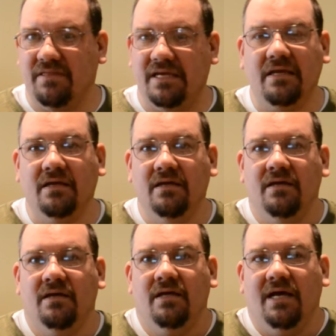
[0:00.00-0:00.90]
thing.
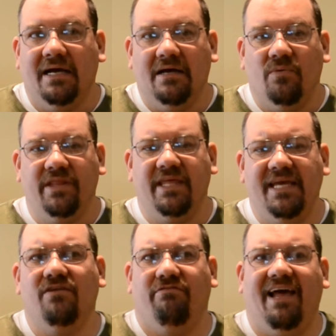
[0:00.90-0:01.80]
With the
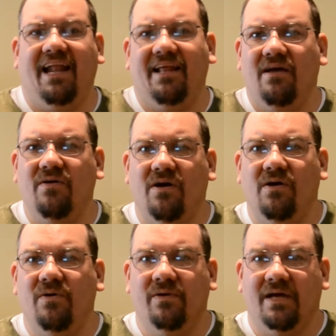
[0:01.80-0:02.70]
Eagle Valley
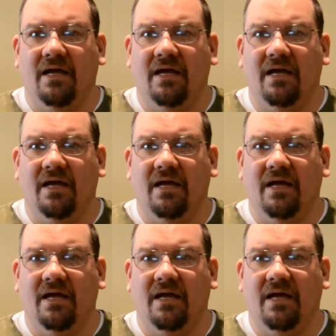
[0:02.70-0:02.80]
logo,